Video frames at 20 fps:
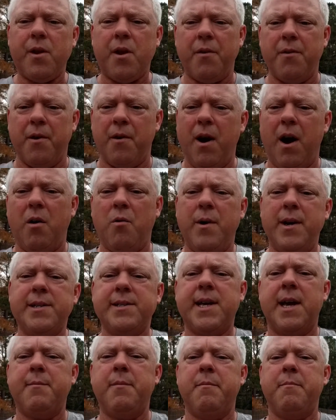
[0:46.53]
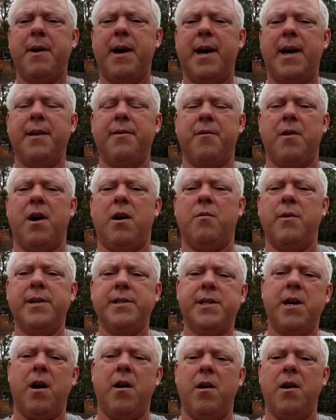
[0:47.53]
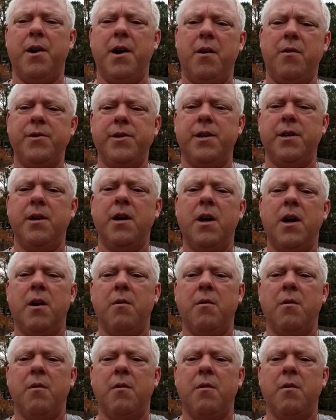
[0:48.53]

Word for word: They're always coming by. They're always calling on you,